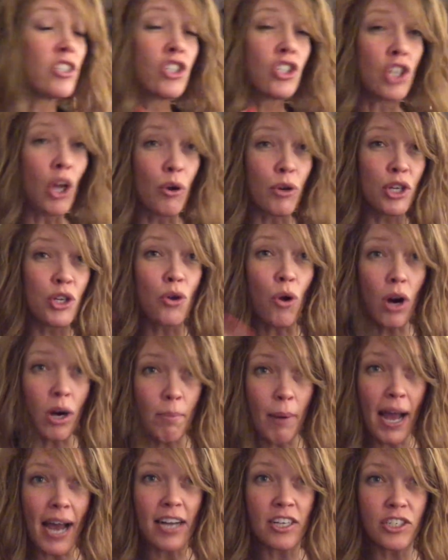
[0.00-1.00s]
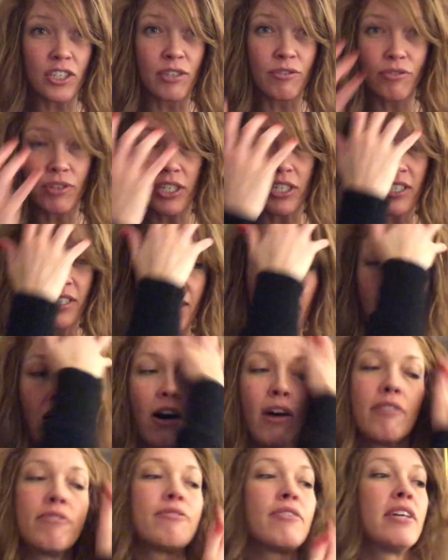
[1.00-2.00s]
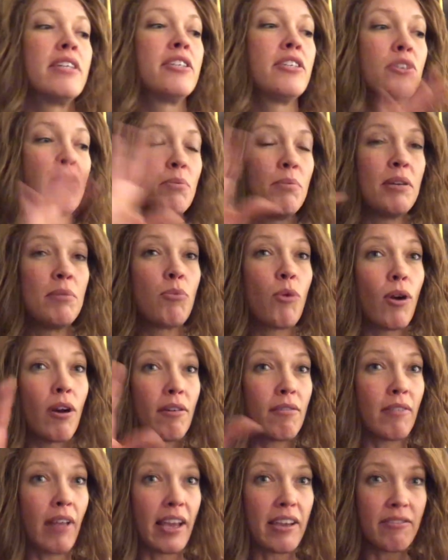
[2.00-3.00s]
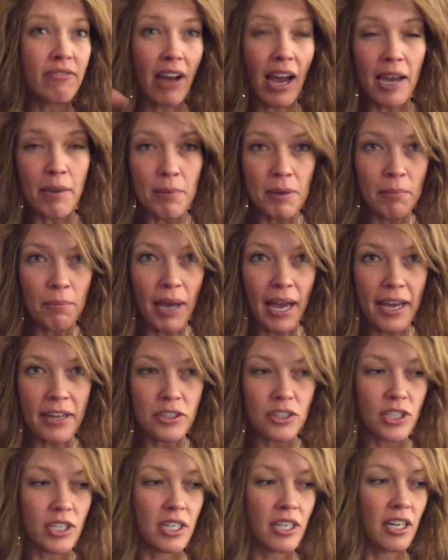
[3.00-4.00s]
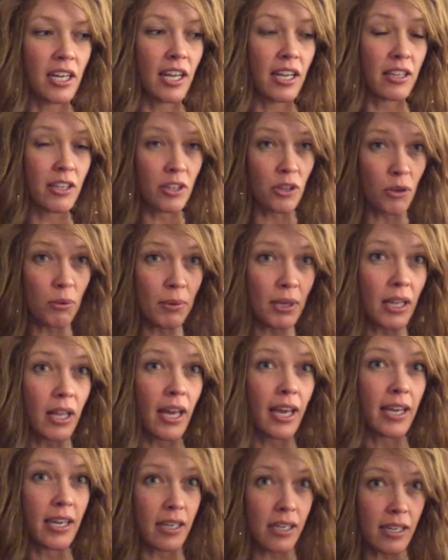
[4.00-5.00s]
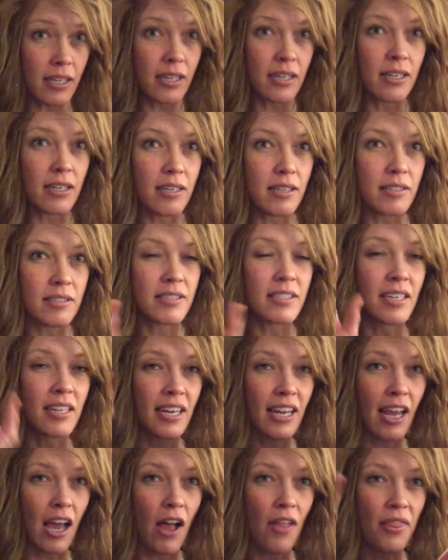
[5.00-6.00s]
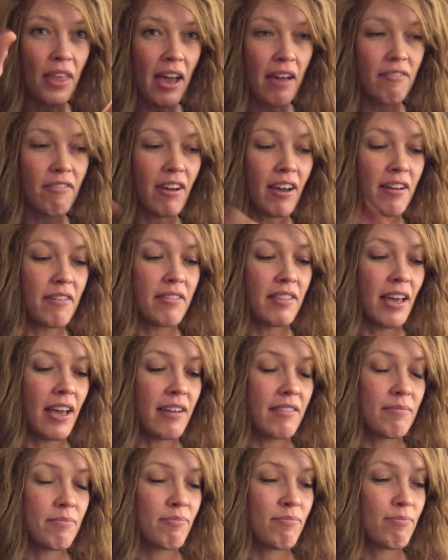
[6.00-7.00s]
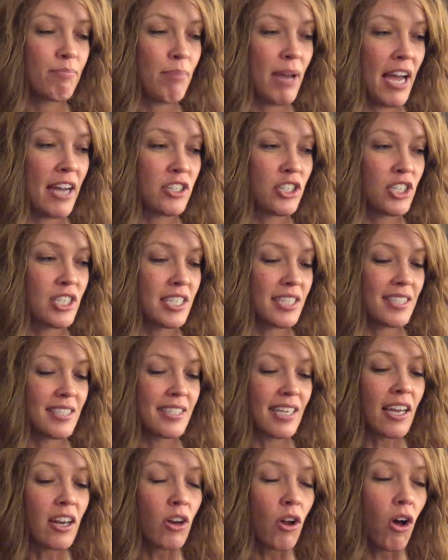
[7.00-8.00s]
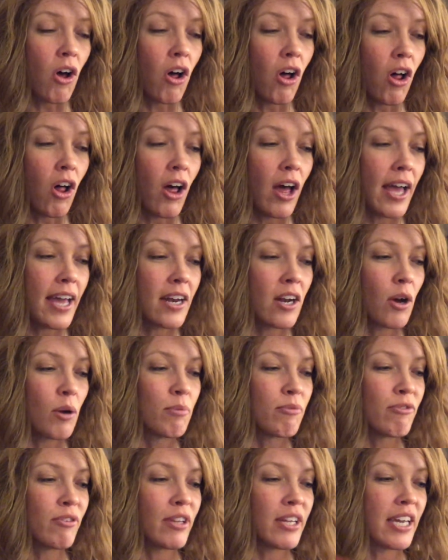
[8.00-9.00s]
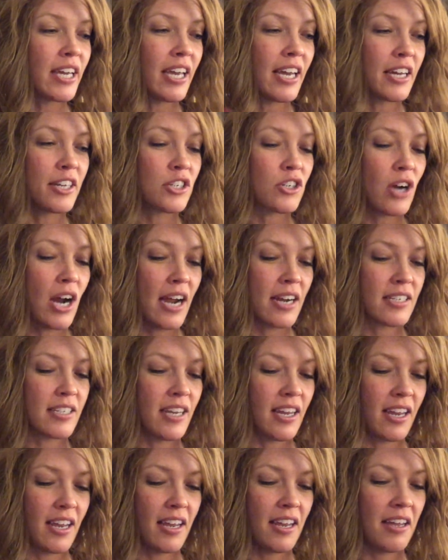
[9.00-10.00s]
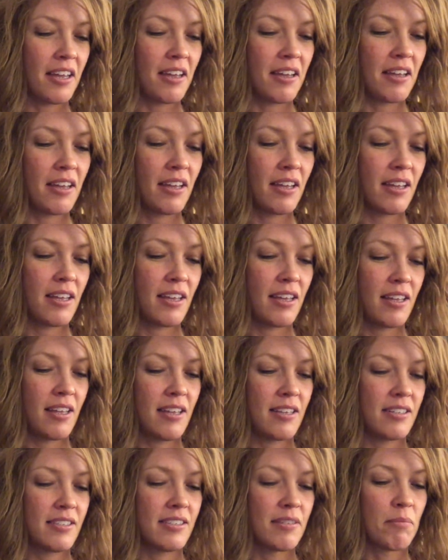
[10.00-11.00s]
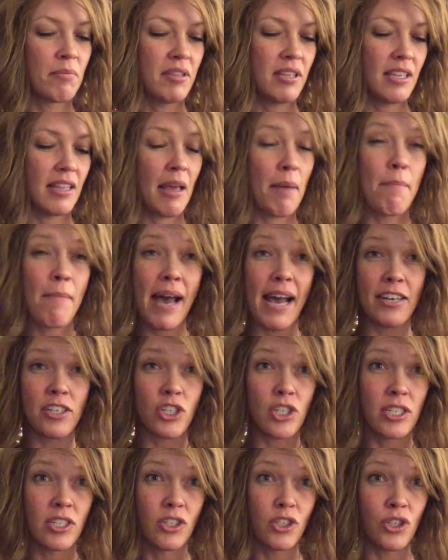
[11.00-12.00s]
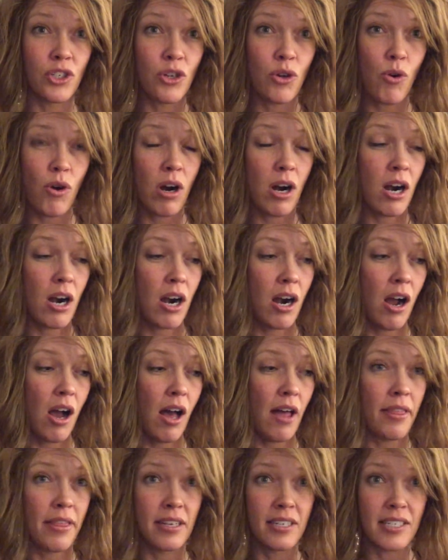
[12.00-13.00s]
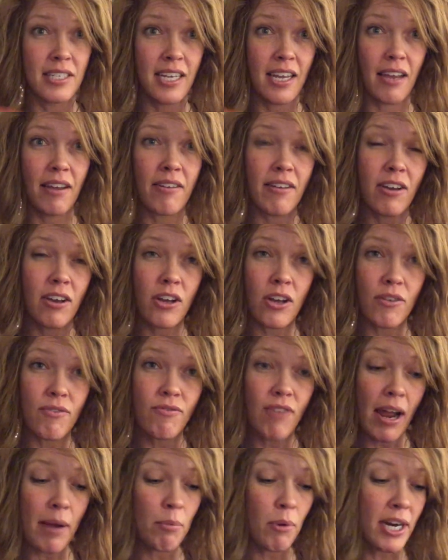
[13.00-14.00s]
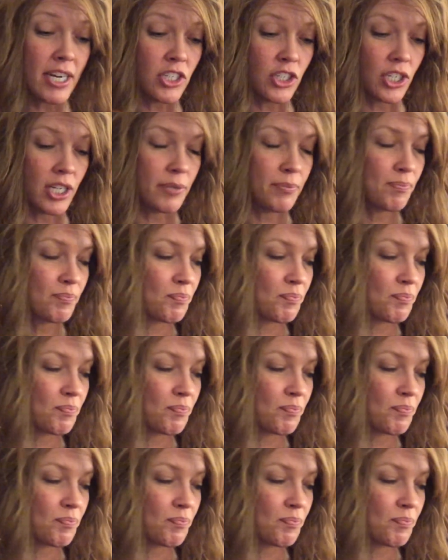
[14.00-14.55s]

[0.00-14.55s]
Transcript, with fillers: stoke your passion for yourself, and then you'll be more like vibing passion, and then you'll be like sending out that that passionate signal, and hopefully attracting something that matches your authentic vibration.